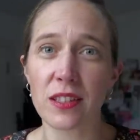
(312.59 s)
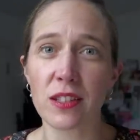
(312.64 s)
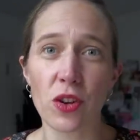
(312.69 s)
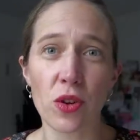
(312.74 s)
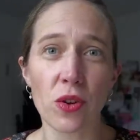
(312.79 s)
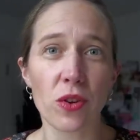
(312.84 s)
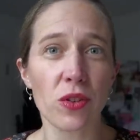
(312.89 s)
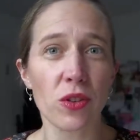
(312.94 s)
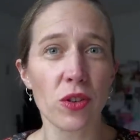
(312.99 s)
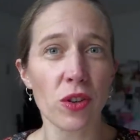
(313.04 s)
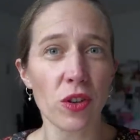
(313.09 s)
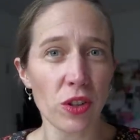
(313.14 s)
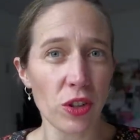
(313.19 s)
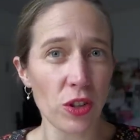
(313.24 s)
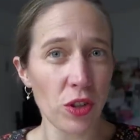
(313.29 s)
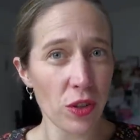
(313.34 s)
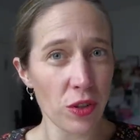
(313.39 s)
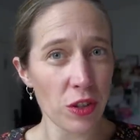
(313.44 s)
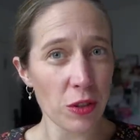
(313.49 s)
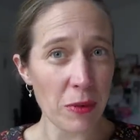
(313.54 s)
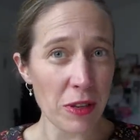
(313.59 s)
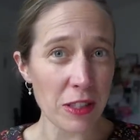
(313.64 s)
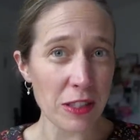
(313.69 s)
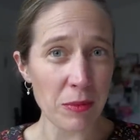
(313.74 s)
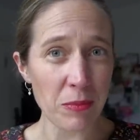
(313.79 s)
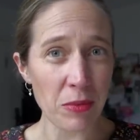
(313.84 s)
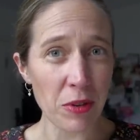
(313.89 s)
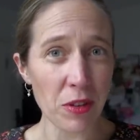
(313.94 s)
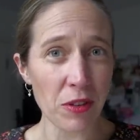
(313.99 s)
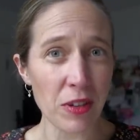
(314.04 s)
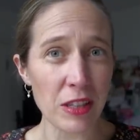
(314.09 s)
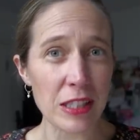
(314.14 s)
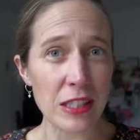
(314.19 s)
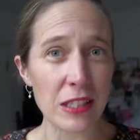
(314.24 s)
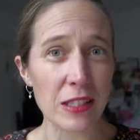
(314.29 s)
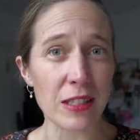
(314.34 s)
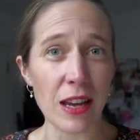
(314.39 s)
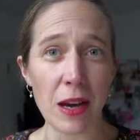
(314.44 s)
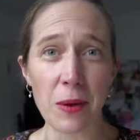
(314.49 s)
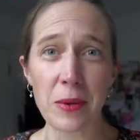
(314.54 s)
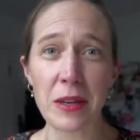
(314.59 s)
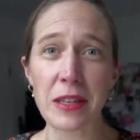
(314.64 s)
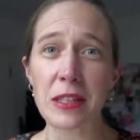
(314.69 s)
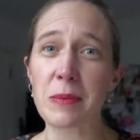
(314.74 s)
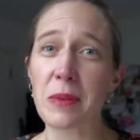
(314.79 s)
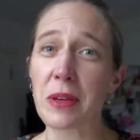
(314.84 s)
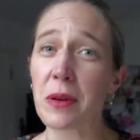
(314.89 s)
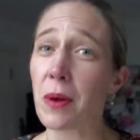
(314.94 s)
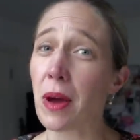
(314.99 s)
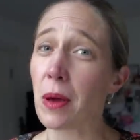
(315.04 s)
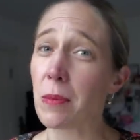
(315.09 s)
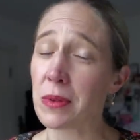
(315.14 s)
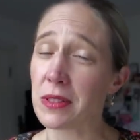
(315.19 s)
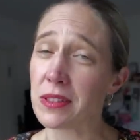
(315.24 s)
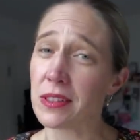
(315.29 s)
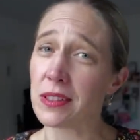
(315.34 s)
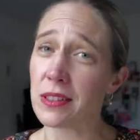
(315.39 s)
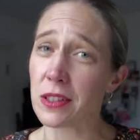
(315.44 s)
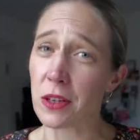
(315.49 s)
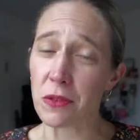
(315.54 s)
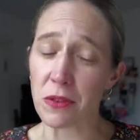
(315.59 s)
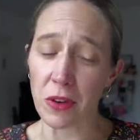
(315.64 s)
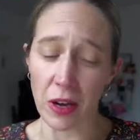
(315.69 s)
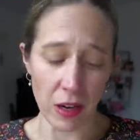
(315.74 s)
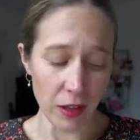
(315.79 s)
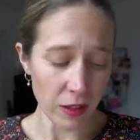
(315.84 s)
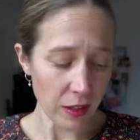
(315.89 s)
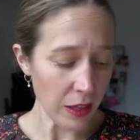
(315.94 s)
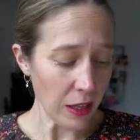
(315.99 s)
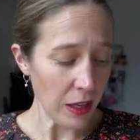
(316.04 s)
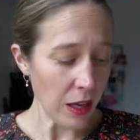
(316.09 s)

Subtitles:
So not huge amounts of progress because our week has been quite busy so far,